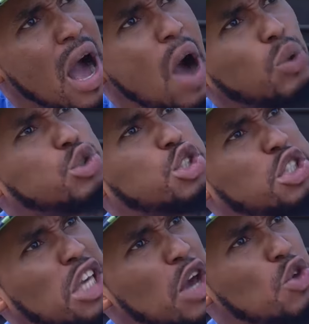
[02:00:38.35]
How
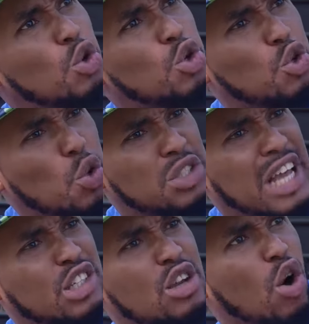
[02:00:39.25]
dare you use
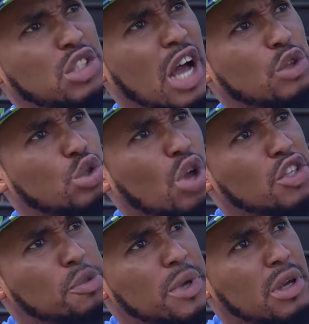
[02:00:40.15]
that curse hand to
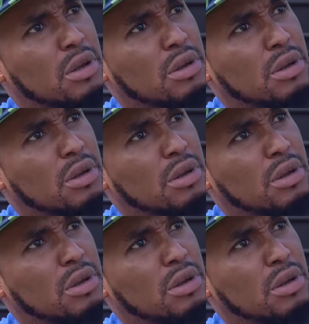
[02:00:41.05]
touch me?